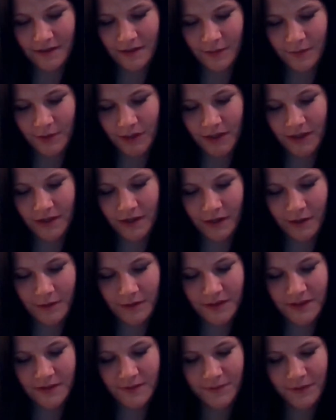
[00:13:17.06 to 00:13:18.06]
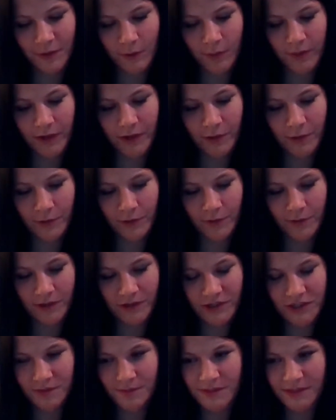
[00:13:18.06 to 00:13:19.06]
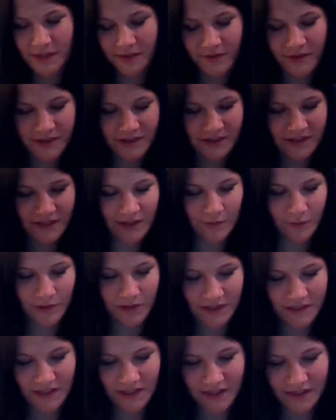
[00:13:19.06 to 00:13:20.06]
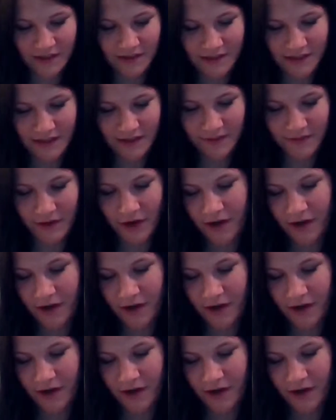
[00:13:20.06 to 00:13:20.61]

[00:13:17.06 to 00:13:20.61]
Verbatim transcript: Oh, man. I always feel paranoid when I ship stuff. I just like want it to get there safe.